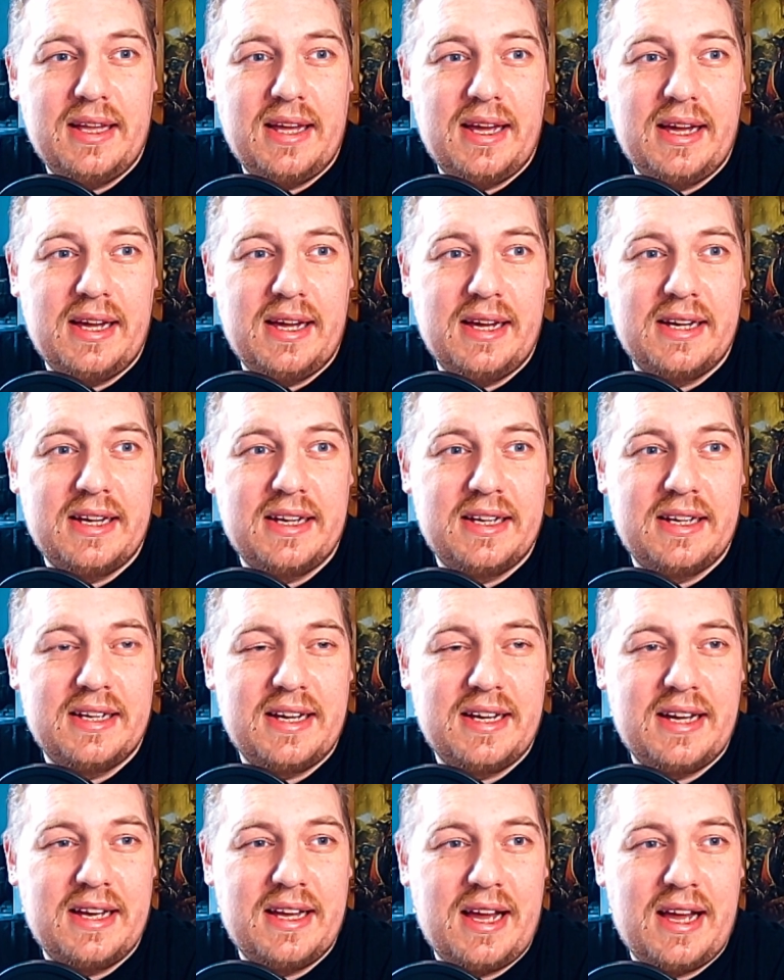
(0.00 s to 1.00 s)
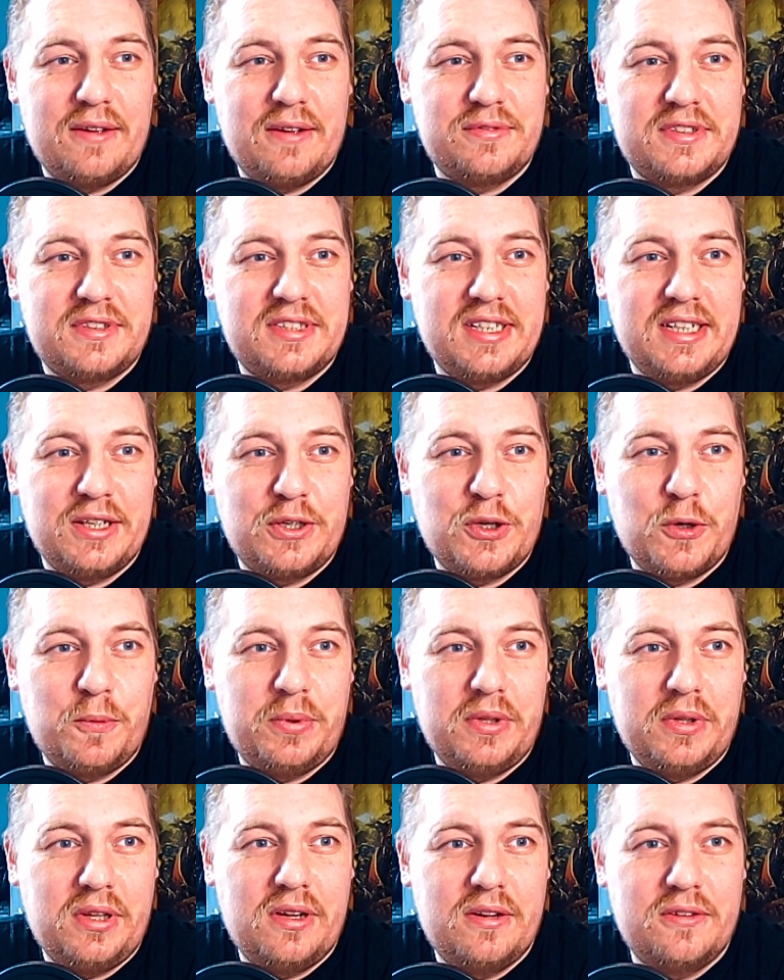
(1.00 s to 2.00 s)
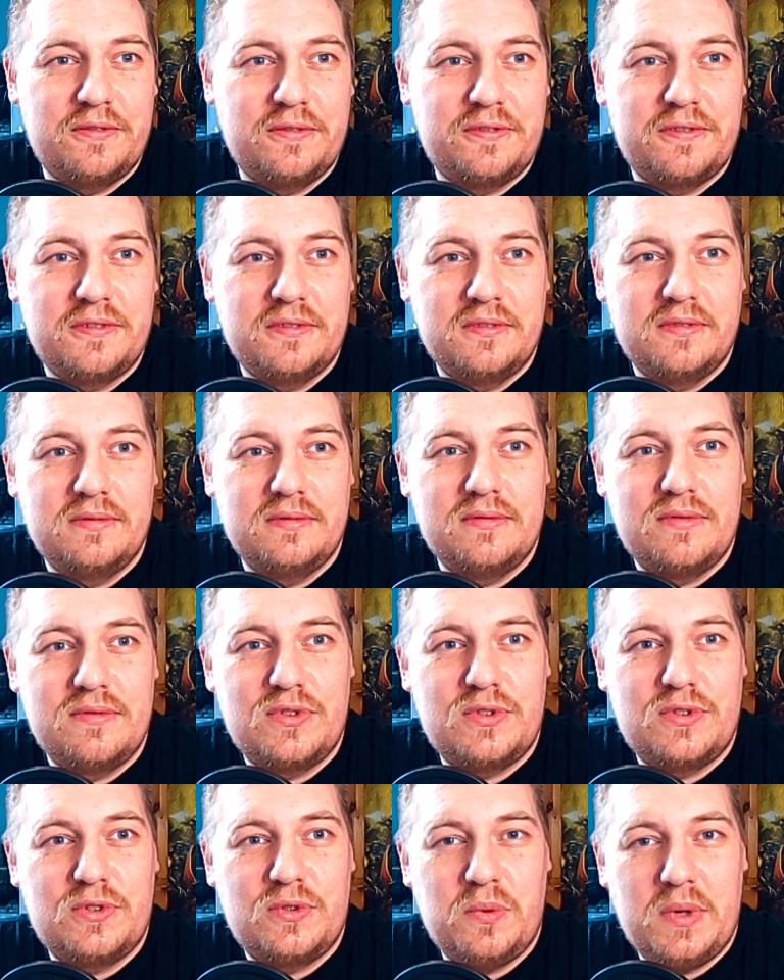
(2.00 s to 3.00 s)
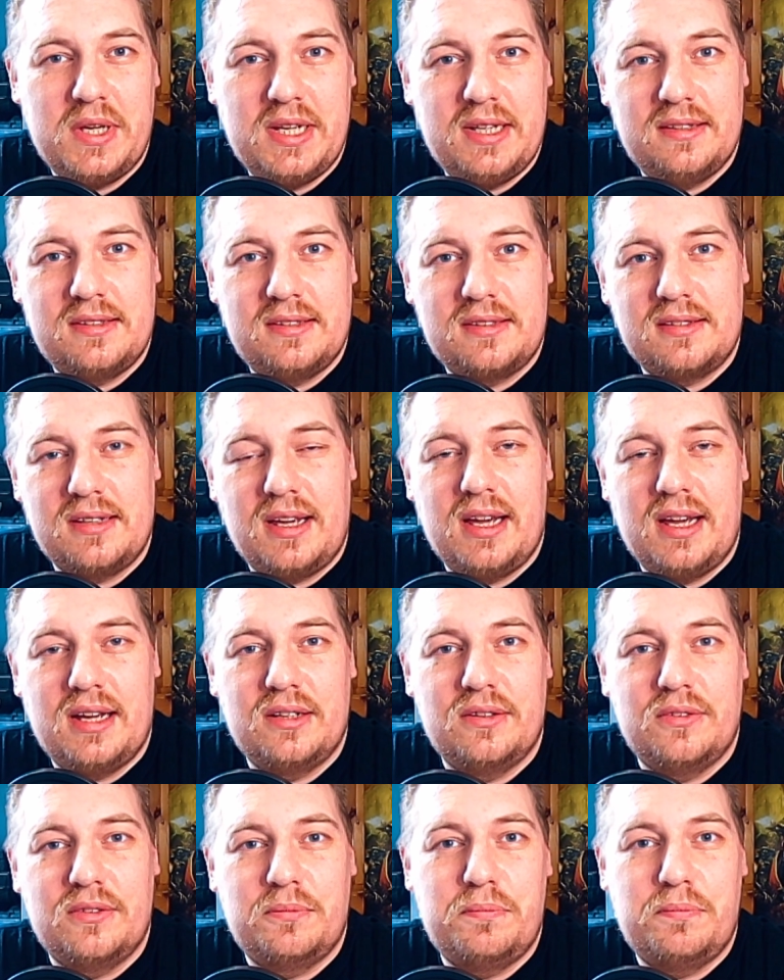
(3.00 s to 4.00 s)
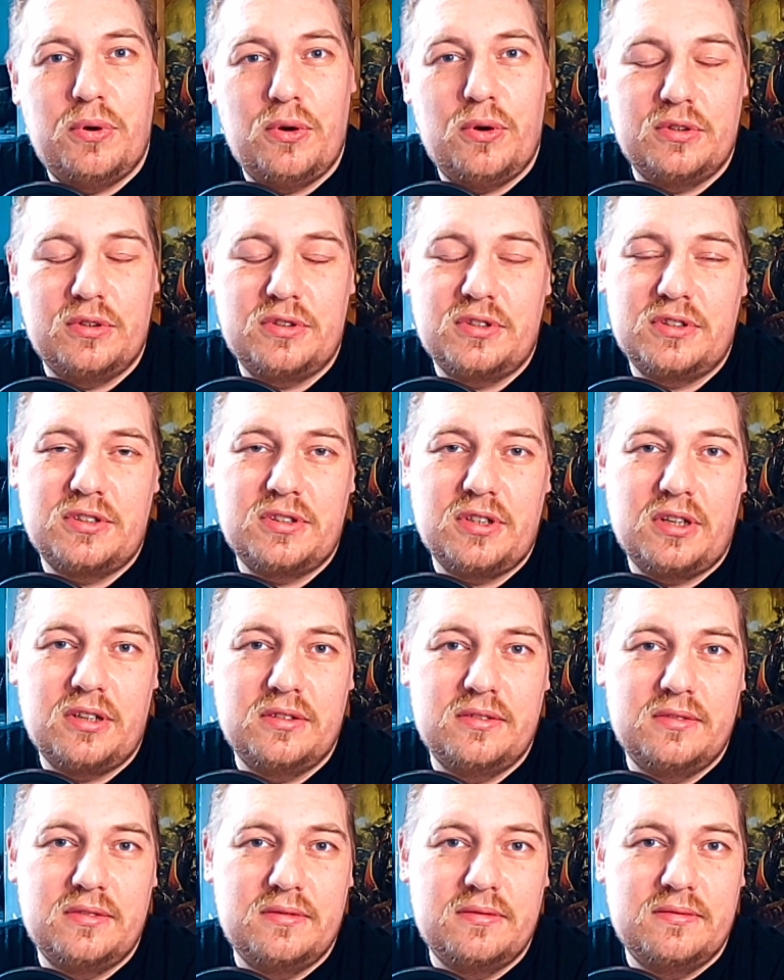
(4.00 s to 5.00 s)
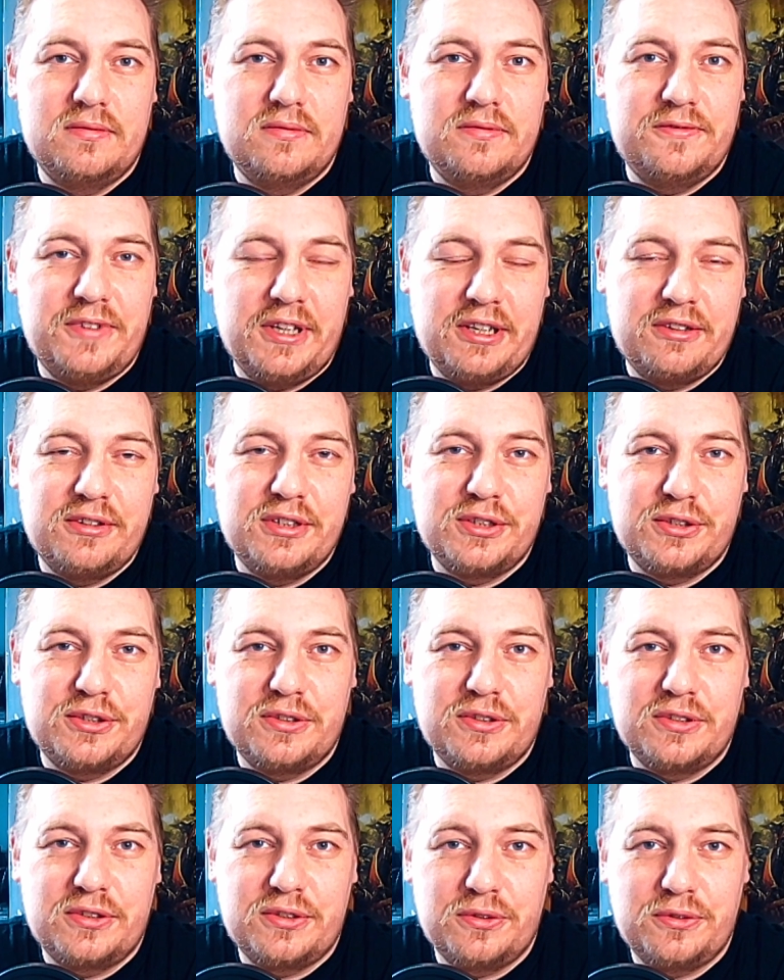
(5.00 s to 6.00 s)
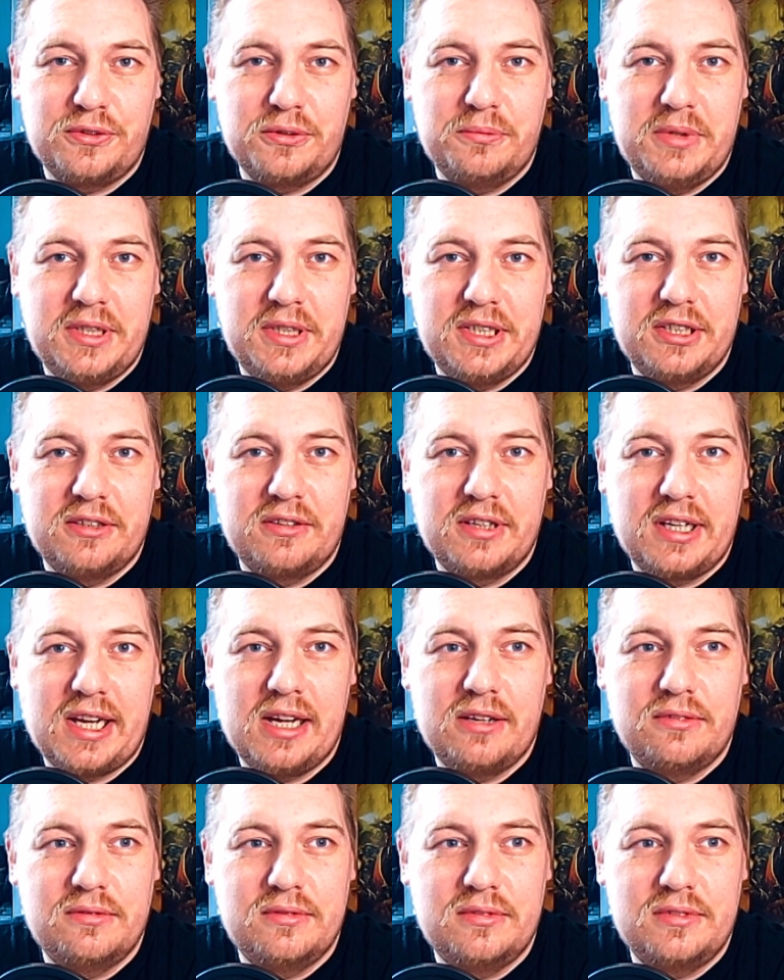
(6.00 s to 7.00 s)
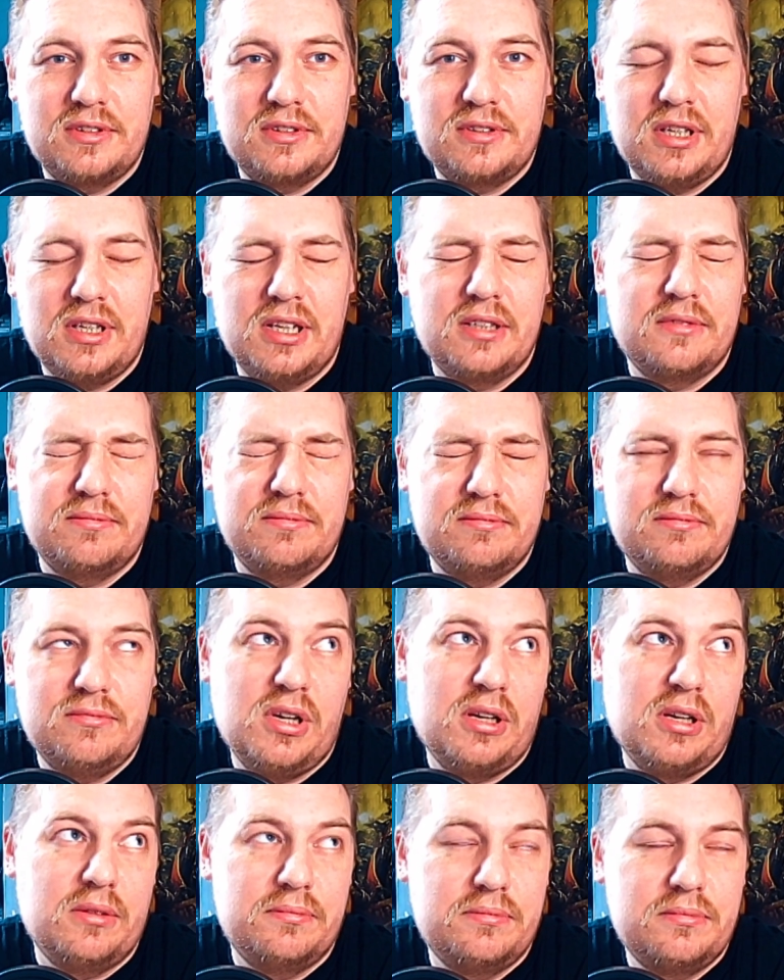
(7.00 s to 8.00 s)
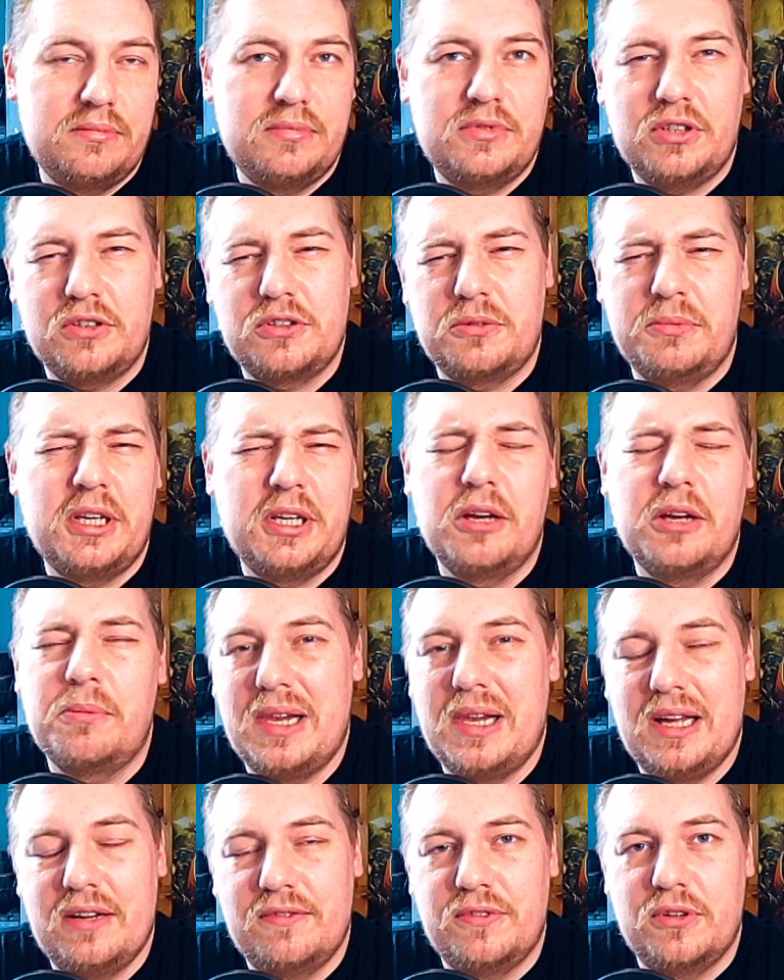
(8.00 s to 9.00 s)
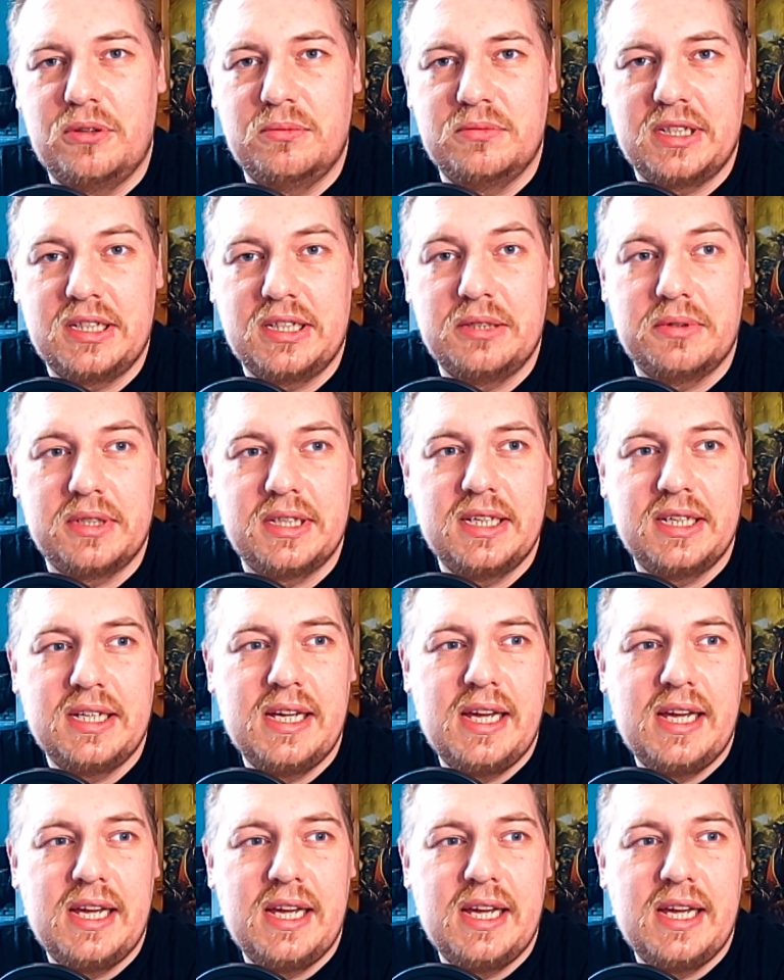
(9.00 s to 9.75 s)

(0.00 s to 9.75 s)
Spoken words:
I've seen a couple of tweets and posts on various other social media accounts, social media platforms anyway,